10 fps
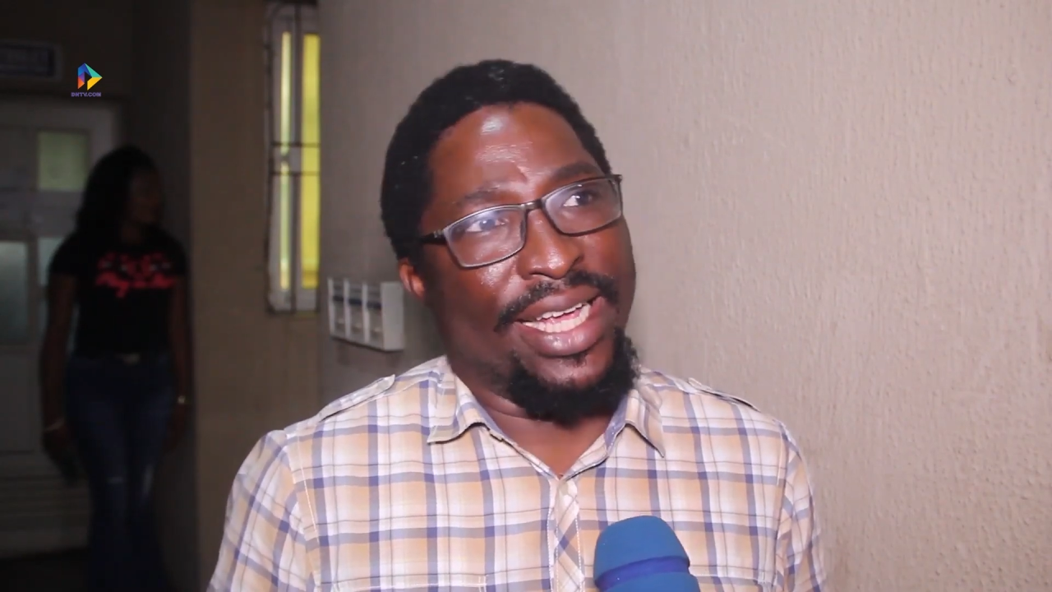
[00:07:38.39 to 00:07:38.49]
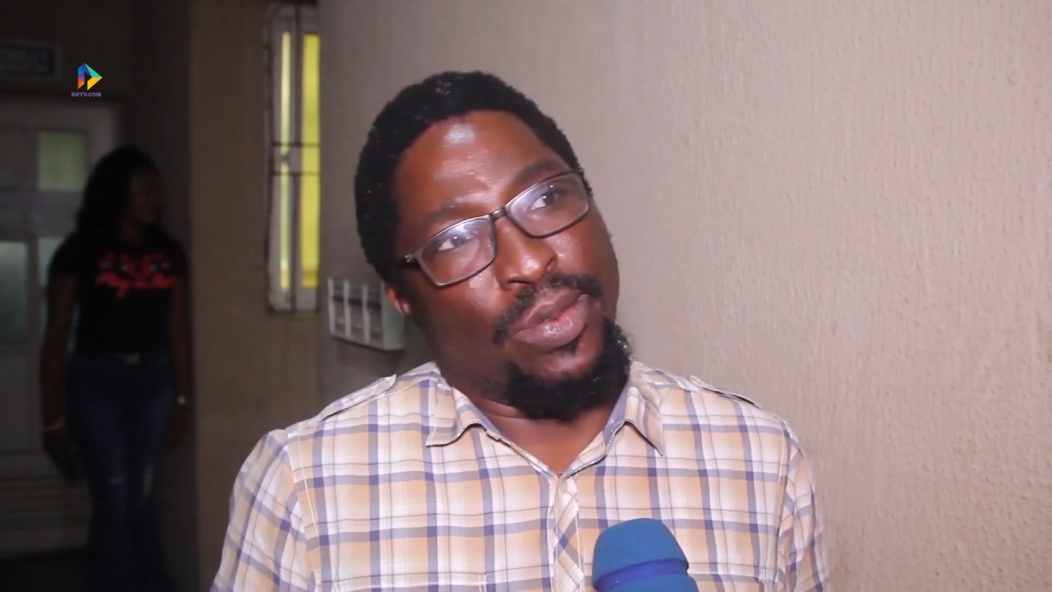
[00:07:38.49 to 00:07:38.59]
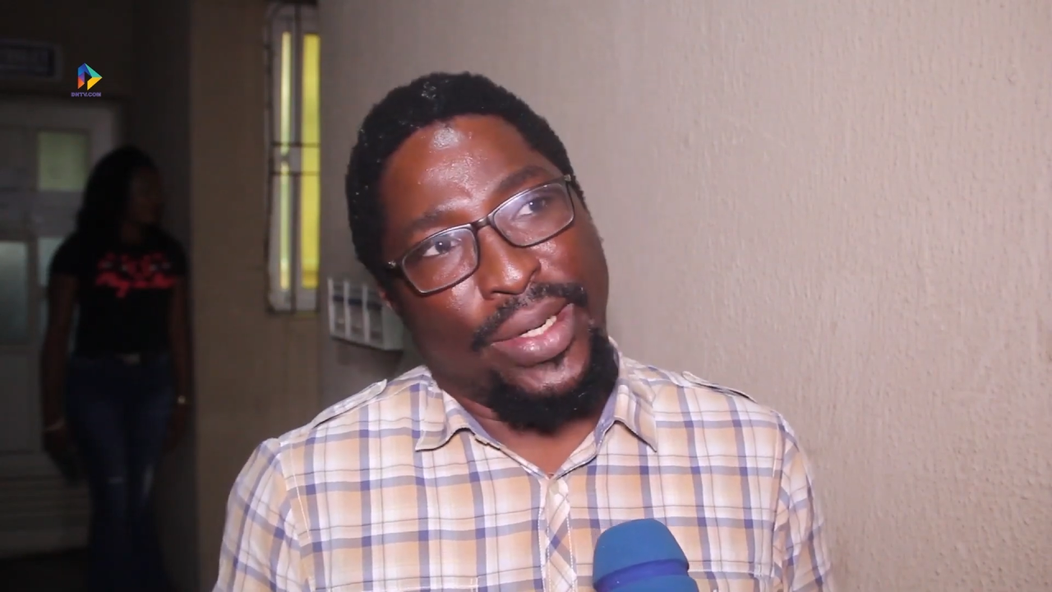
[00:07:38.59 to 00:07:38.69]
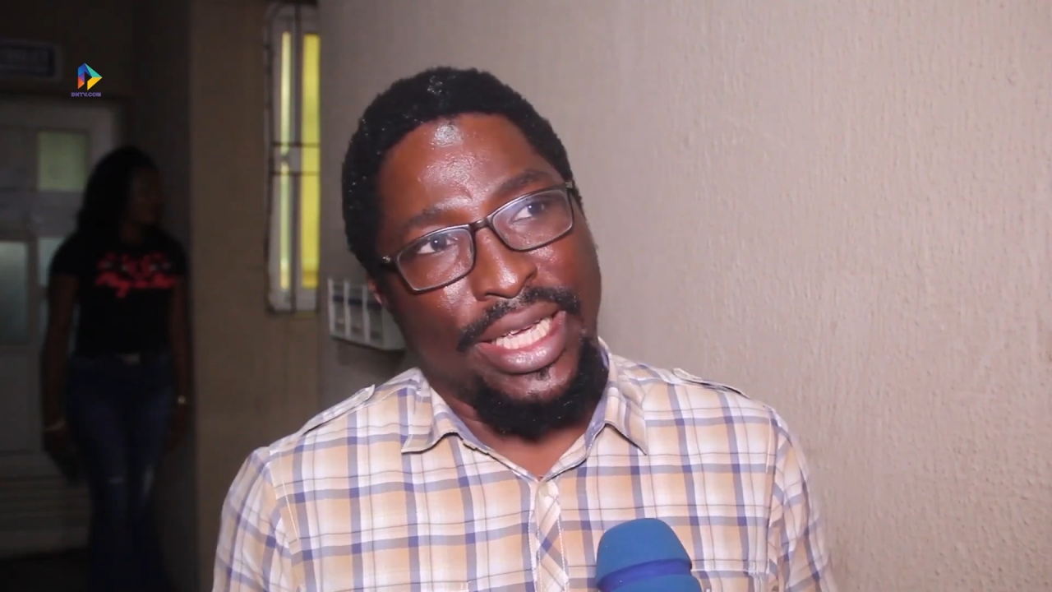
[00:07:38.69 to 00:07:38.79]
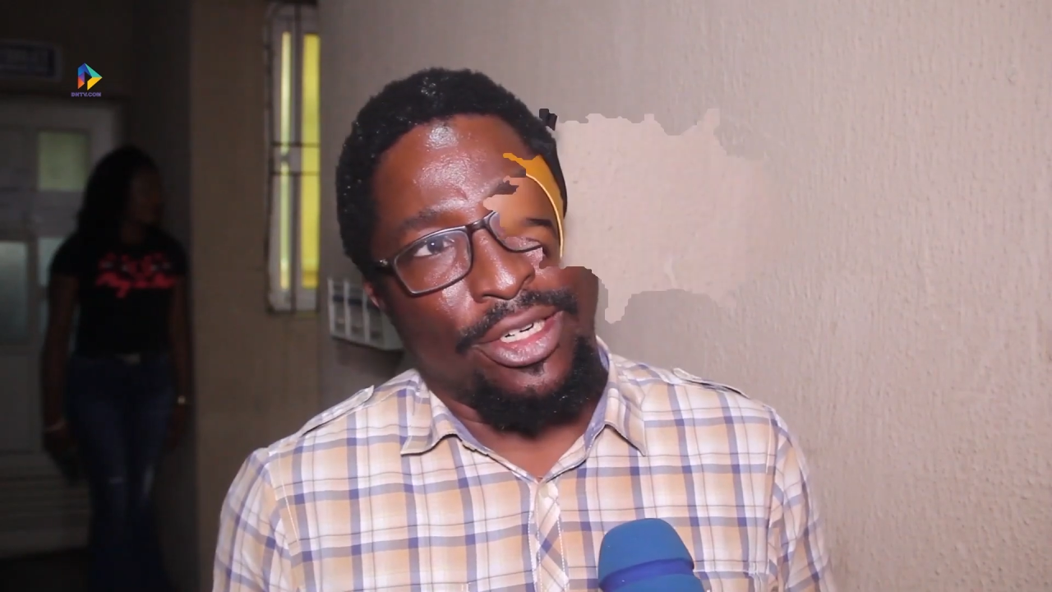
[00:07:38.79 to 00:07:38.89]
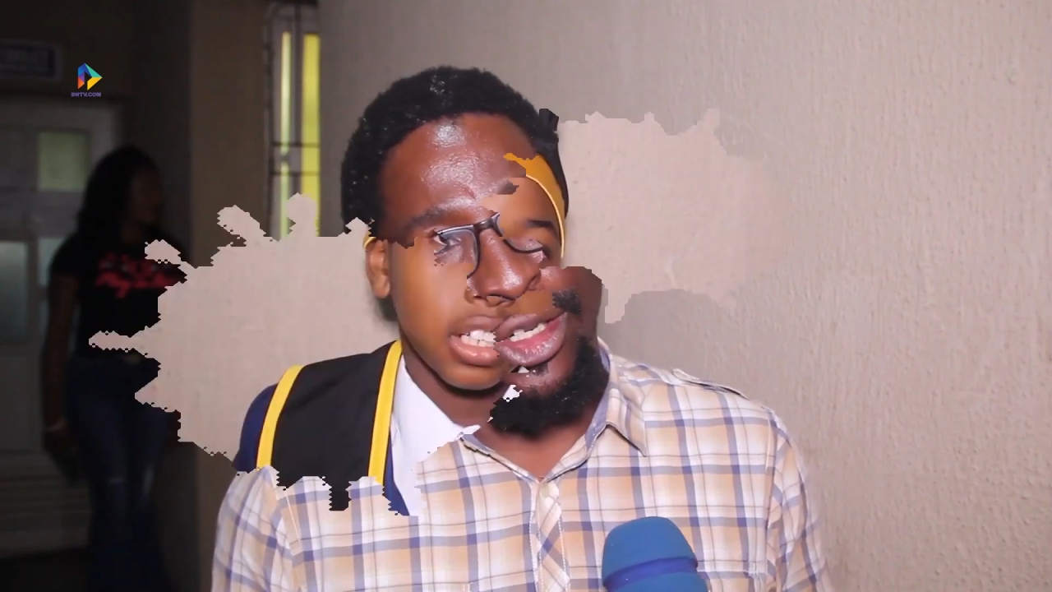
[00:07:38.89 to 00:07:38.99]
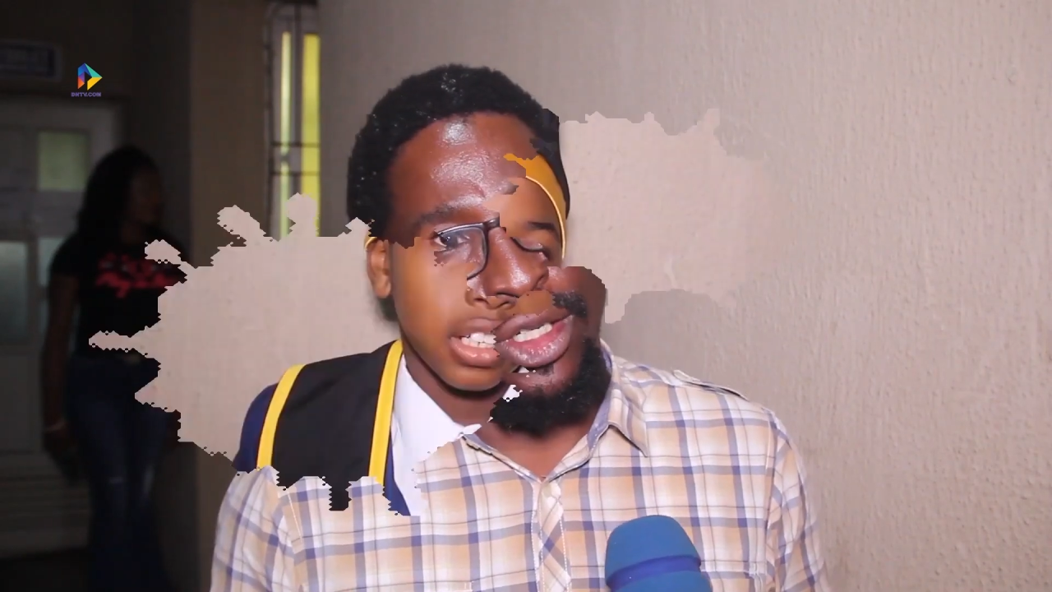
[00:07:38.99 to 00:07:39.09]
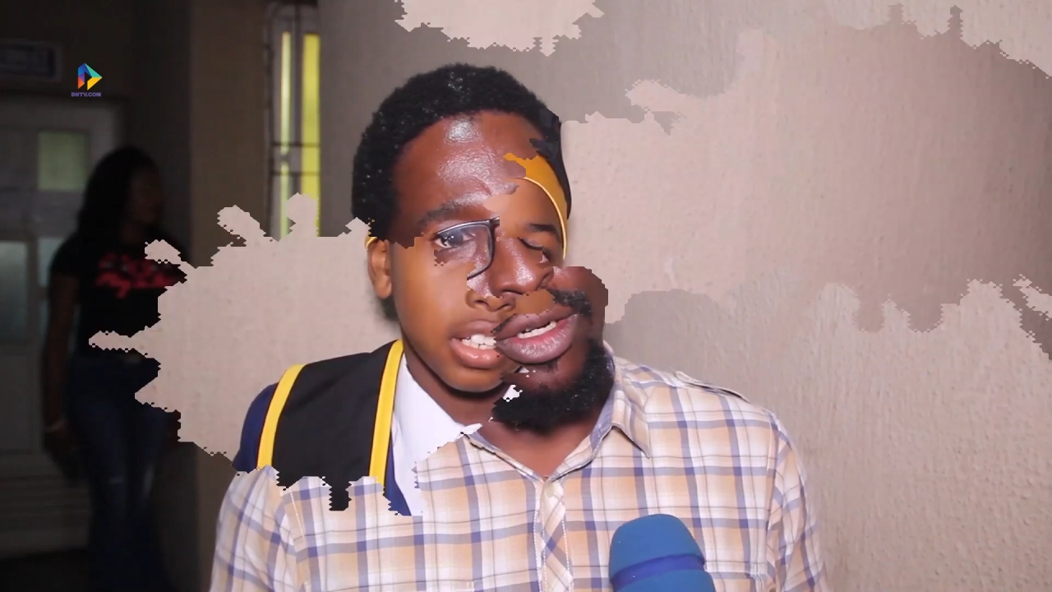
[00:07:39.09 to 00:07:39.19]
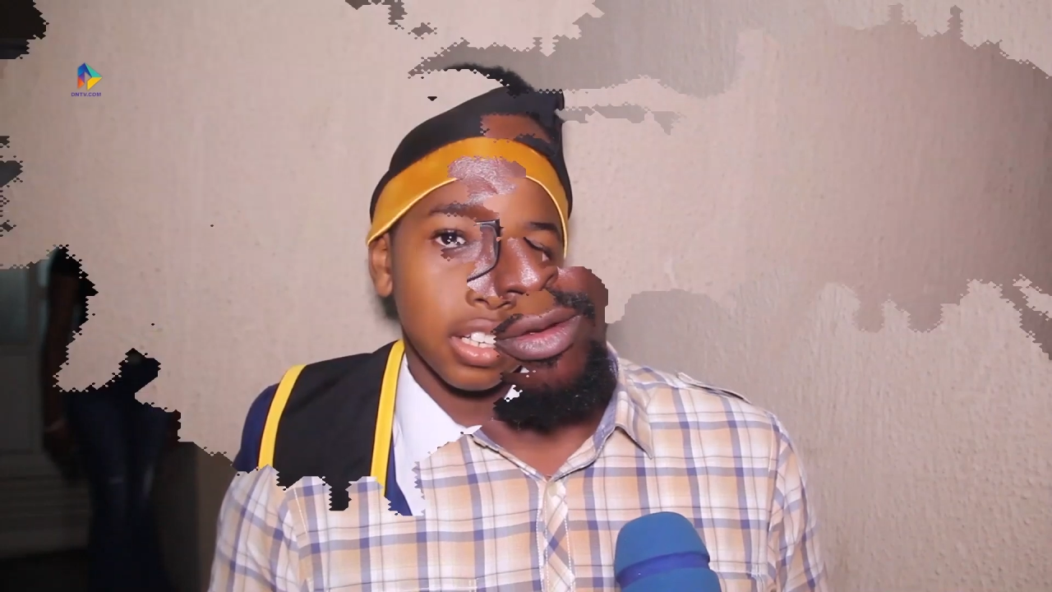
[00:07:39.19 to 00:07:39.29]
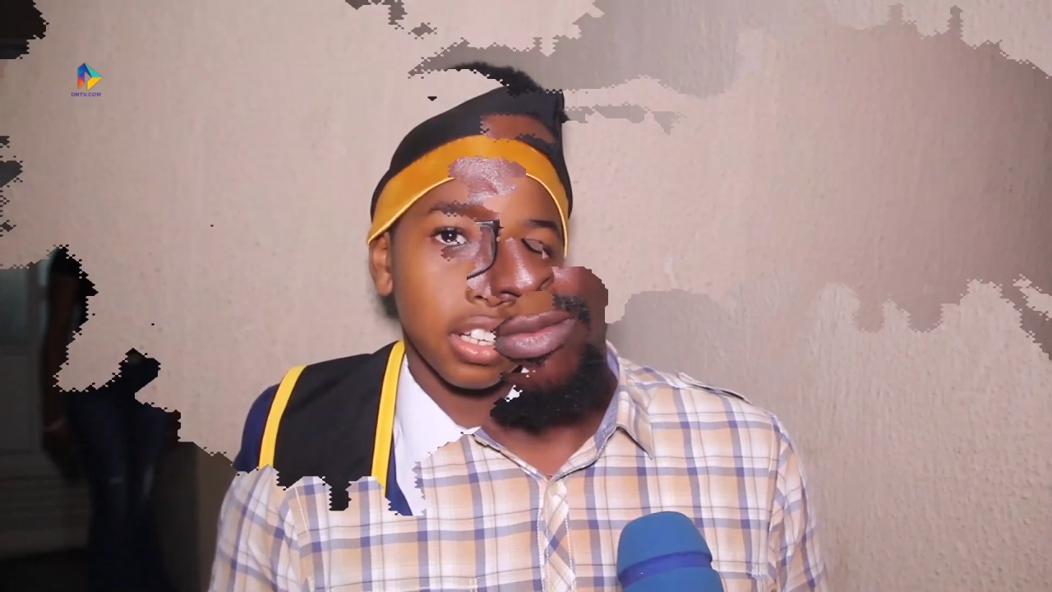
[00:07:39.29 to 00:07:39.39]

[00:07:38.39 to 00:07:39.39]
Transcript: expectation.